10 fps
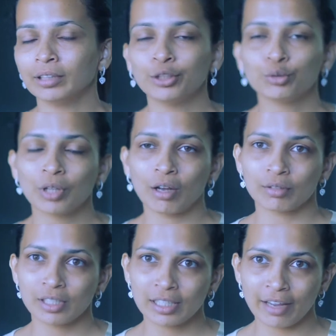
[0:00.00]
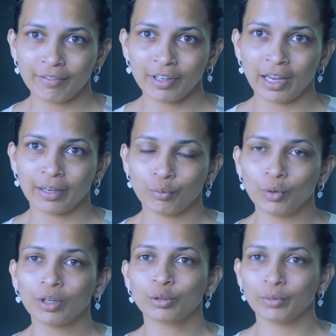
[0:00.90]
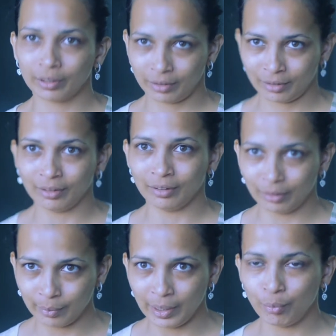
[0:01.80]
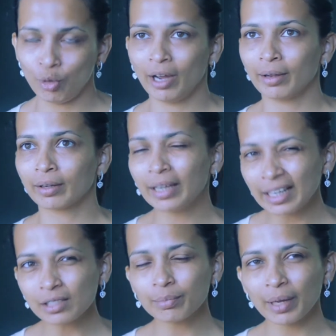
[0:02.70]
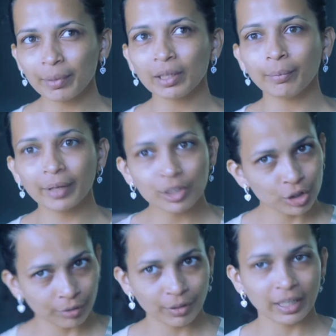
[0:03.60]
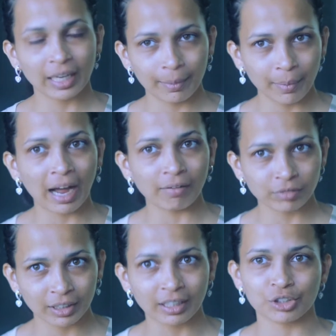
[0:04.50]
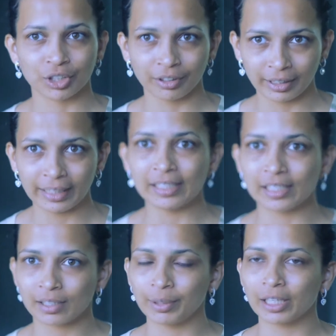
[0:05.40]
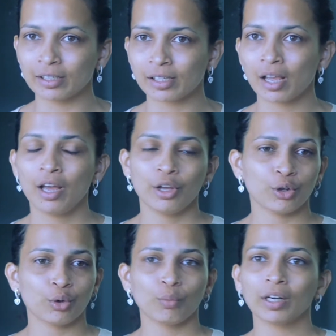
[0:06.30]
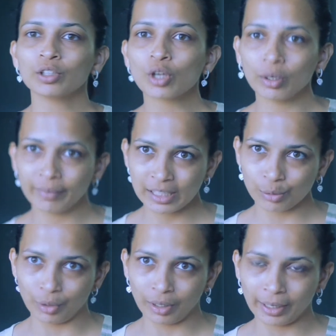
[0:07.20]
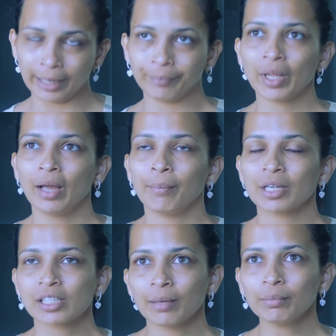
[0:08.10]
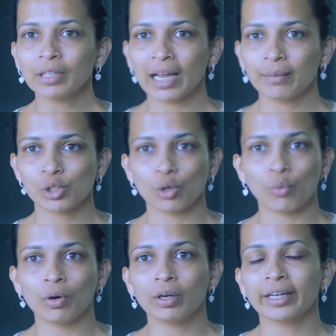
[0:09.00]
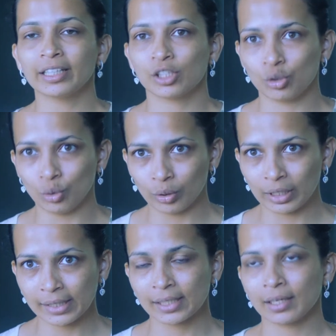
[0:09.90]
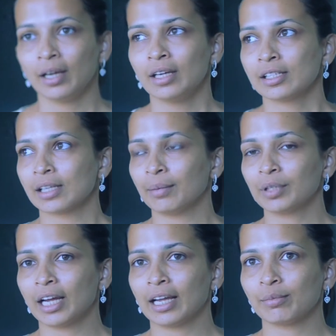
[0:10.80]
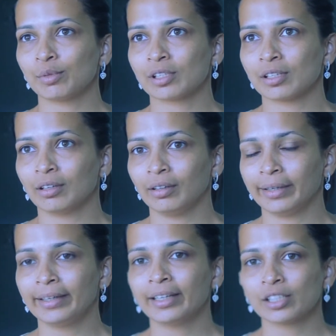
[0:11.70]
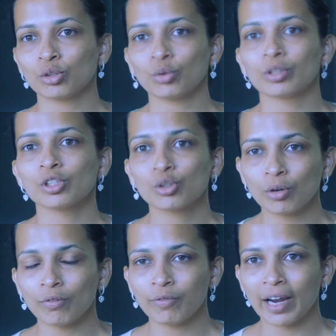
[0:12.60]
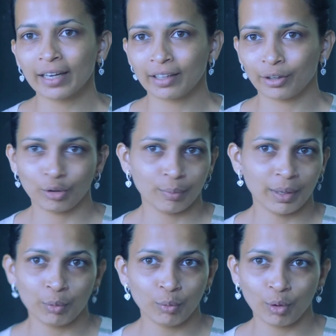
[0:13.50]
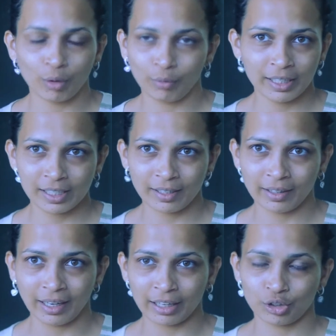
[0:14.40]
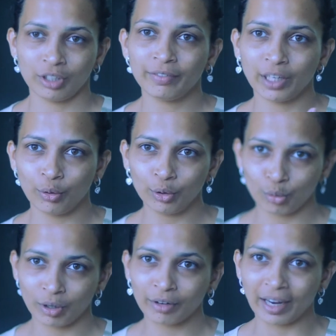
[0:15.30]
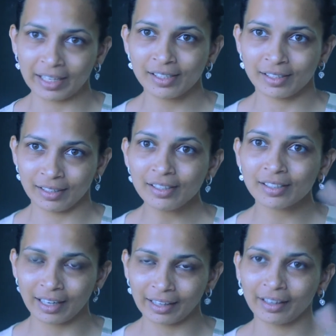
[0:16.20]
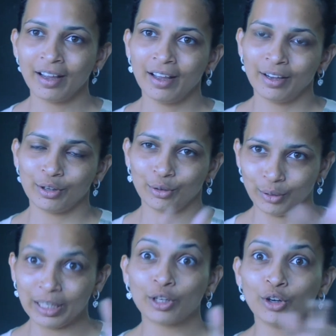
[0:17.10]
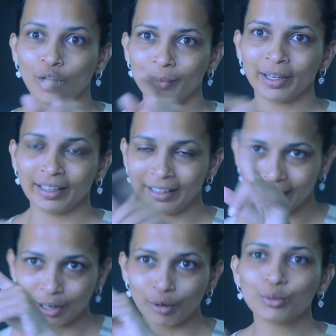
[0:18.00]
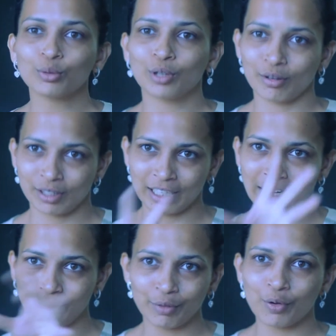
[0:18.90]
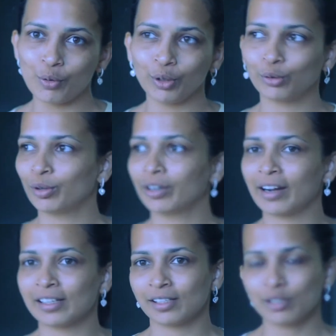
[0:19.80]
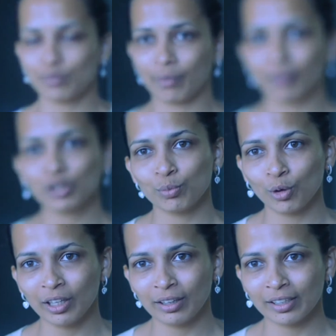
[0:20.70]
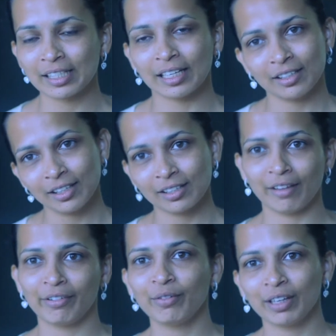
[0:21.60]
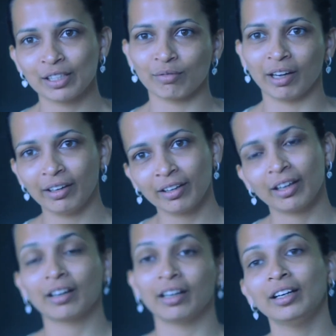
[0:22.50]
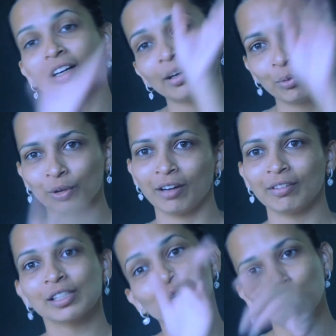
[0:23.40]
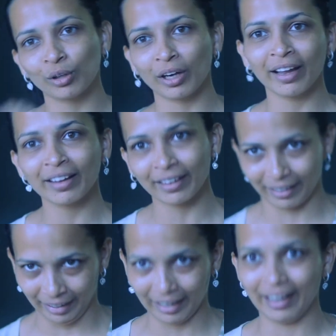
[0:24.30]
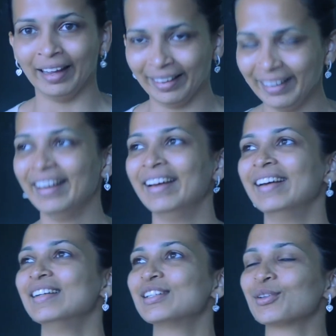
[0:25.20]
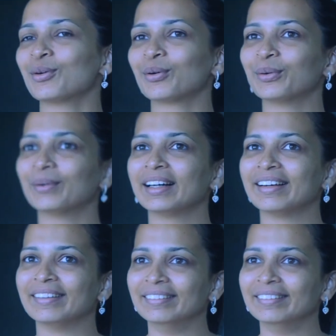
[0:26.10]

In 2007, I worked with Weibo. I guess maybe the big shift came after Tushan released, because you know, one is always working, but sometimes your work gets noticed. Sometimes it gets noticed to a fact that, you know, Weibo would always say that actually we are going through a crisis, like, you know, economically around 2009, we were going through a crisis. But much more than the Sensex, everyone is worried ke Kareena Kapoor ka wazan utra hai ke ghata hai. So,